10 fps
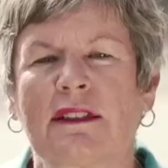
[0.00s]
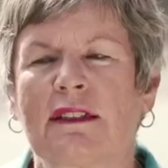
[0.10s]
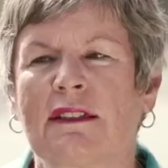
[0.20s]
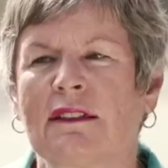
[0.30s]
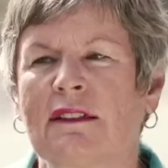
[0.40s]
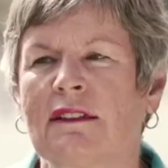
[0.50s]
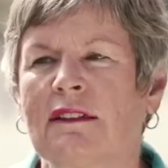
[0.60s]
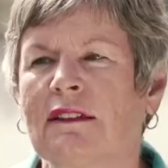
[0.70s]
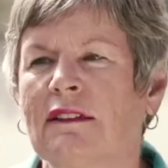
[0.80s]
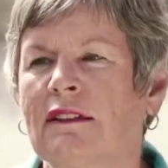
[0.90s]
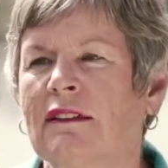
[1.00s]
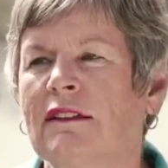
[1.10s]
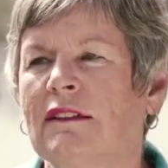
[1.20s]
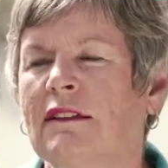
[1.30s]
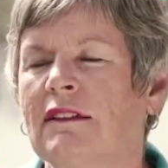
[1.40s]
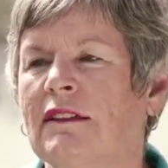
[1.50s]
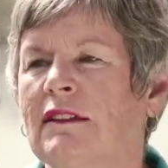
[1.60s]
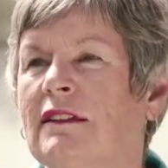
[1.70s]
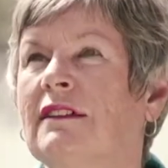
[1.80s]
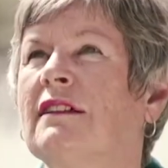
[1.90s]

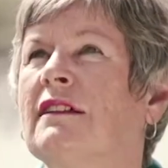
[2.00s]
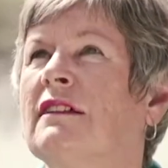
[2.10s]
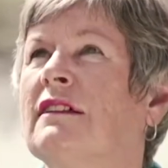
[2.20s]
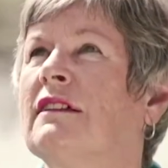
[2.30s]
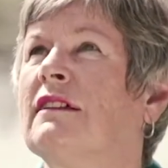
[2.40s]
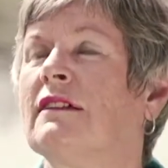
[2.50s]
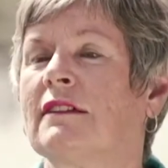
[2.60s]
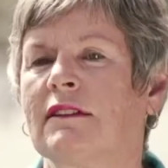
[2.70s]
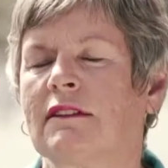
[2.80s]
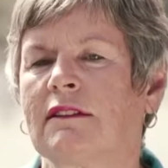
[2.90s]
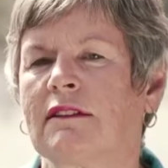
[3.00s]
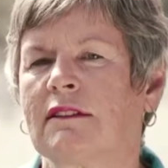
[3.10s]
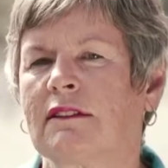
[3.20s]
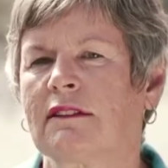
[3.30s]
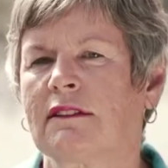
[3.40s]
No words are spoken by the person on screen.